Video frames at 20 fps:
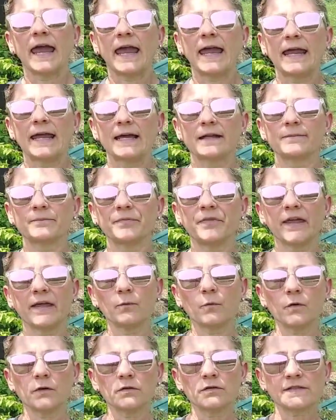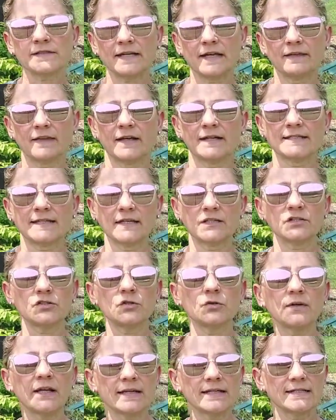and they will say that it takes
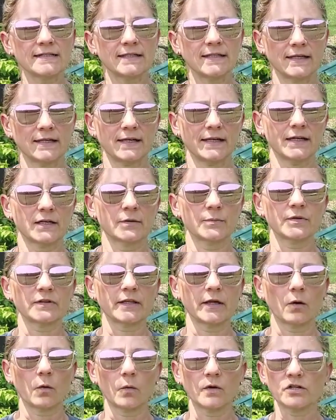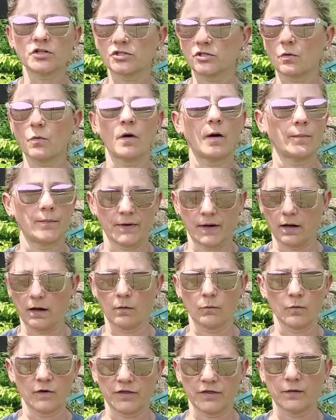2 days to get here, but they always show
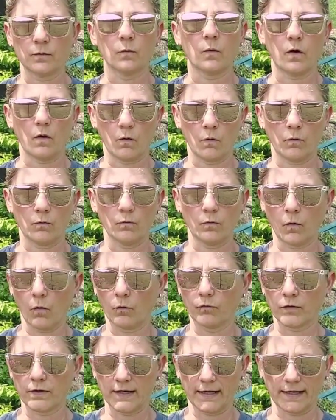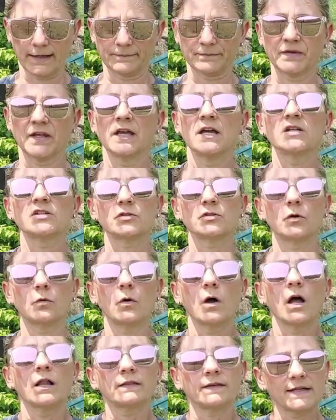up within overnight.
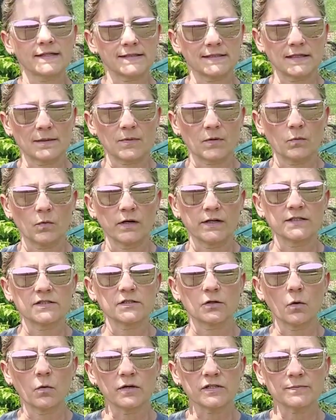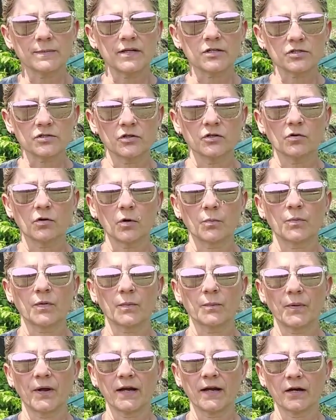So lesson number one is to always make sure you are
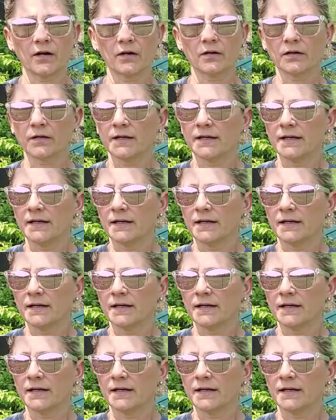prepared